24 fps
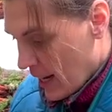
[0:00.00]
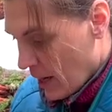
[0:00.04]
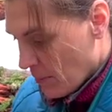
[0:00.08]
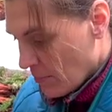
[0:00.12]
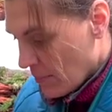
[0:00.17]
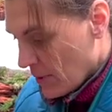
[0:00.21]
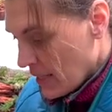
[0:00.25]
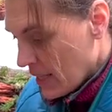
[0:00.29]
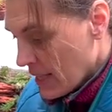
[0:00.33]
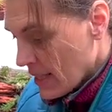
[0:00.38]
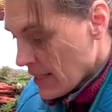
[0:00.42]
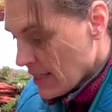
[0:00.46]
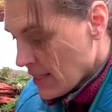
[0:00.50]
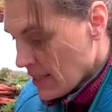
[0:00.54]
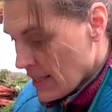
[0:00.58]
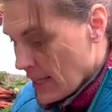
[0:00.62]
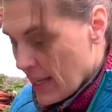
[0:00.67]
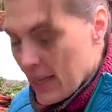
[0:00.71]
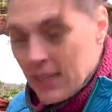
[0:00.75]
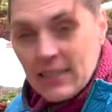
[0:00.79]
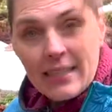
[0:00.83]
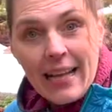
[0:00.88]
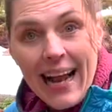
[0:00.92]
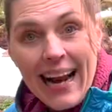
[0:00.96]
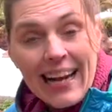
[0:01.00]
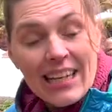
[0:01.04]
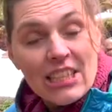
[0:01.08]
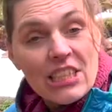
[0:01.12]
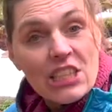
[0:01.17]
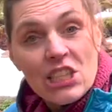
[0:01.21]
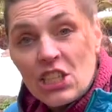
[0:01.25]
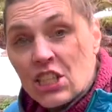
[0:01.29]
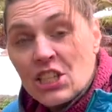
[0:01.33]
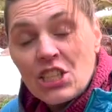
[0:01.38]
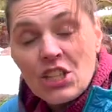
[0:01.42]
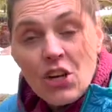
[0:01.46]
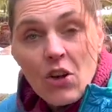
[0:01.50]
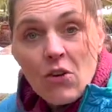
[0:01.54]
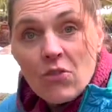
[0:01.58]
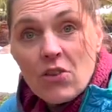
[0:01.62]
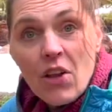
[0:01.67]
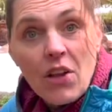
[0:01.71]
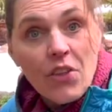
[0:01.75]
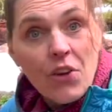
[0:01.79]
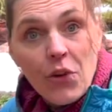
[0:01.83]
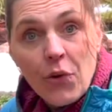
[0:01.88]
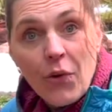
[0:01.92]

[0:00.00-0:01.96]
This is actually just goes on the